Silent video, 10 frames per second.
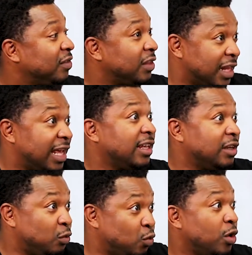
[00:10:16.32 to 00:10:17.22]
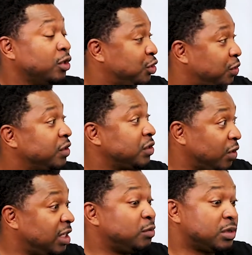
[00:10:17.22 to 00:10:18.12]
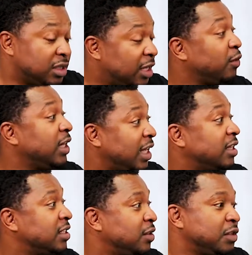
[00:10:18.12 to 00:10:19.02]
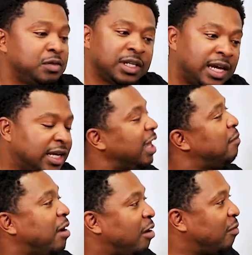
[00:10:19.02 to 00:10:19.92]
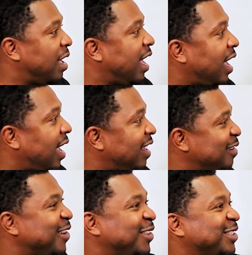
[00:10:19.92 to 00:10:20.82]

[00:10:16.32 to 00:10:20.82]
Like 1 or 2 years ago, he was literally in tears. He was like, come on, man.